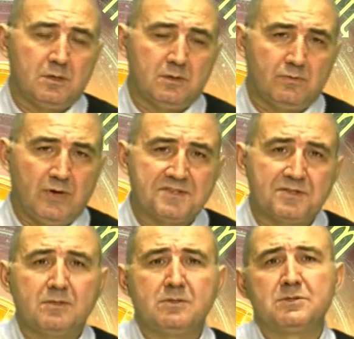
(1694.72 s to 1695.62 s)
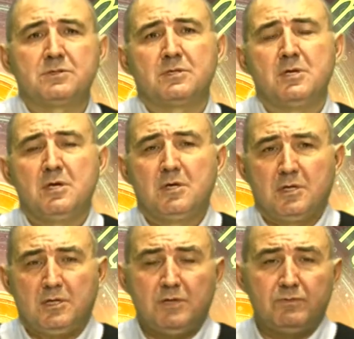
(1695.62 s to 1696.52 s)
vessels,
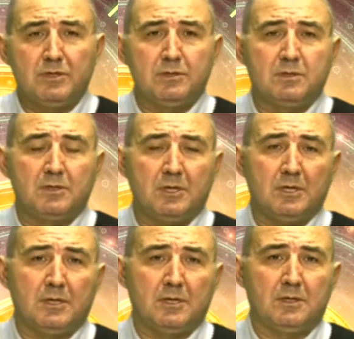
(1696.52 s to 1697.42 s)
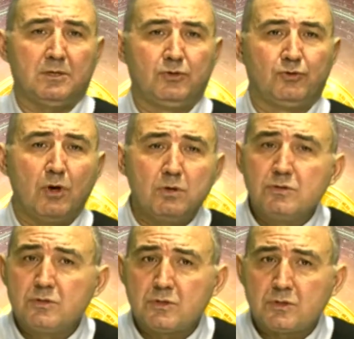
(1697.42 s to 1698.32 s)
even
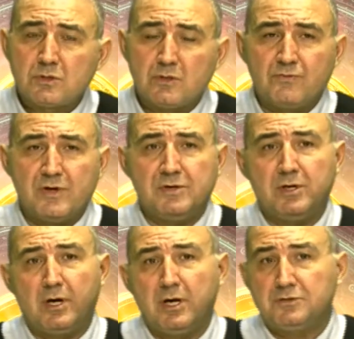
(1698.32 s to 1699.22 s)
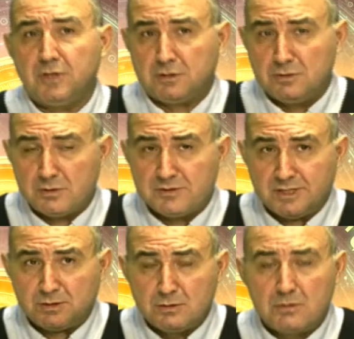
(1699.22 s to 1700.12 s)
drones, very high
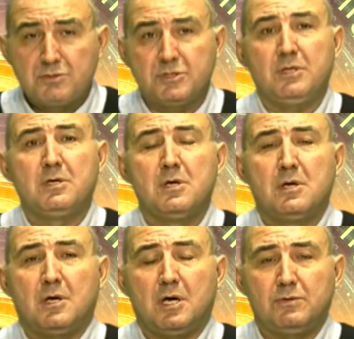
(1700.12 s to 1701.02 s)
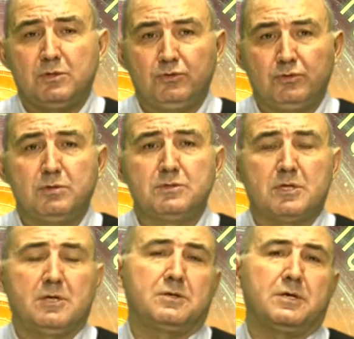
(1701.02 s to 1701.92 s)
technology. Our drones
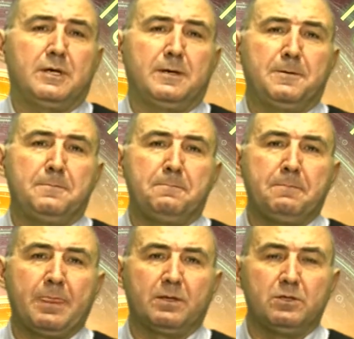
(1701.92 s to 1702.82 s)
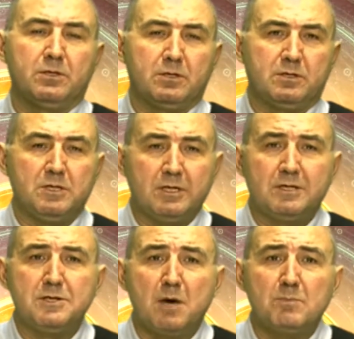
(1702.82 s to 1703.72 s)
are nearly
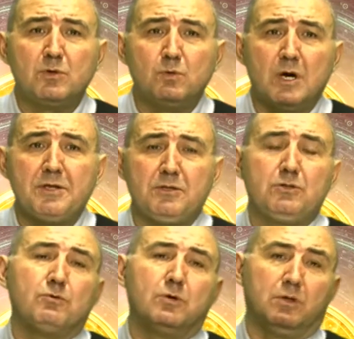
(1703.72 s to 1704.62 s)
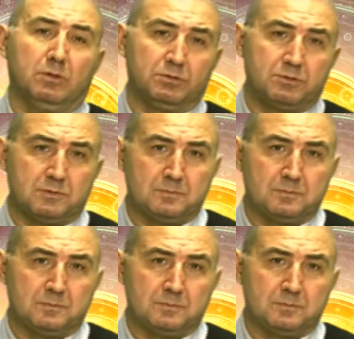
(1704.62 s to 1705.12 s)
#1 in the world.